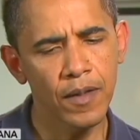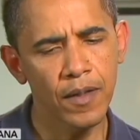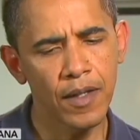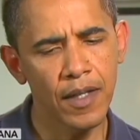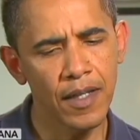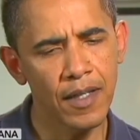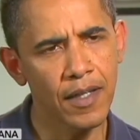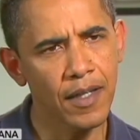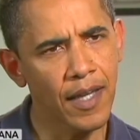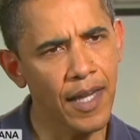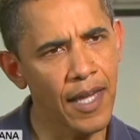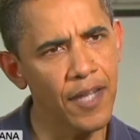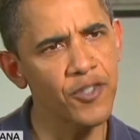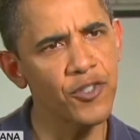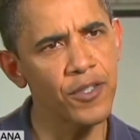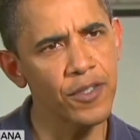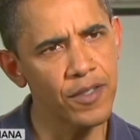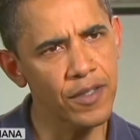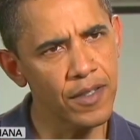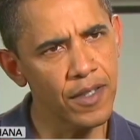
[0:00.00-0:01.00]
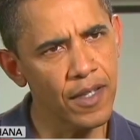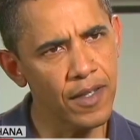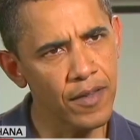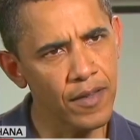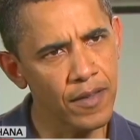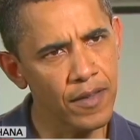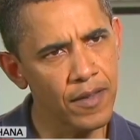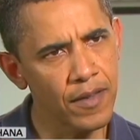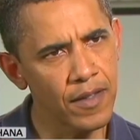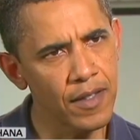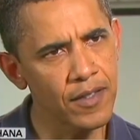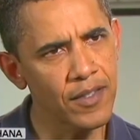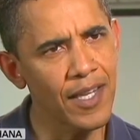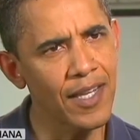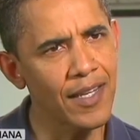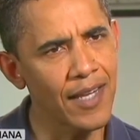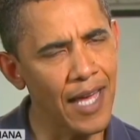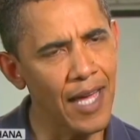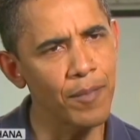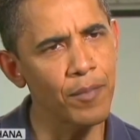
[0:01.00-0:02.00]
indications that this
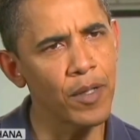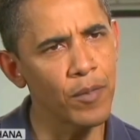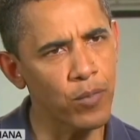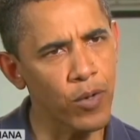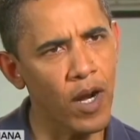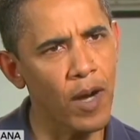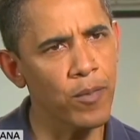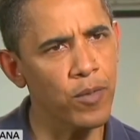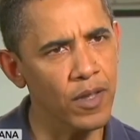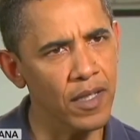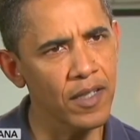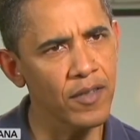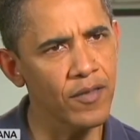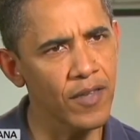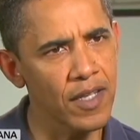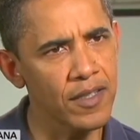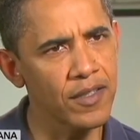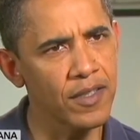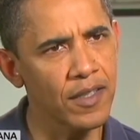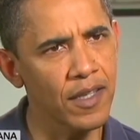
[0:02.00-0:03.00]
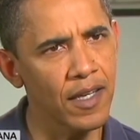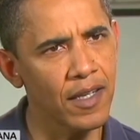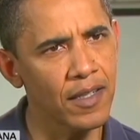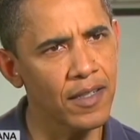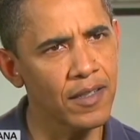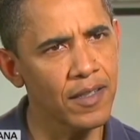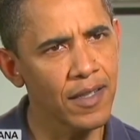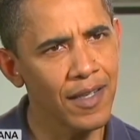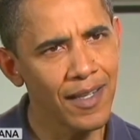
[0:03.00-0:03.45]
had not been properly investigated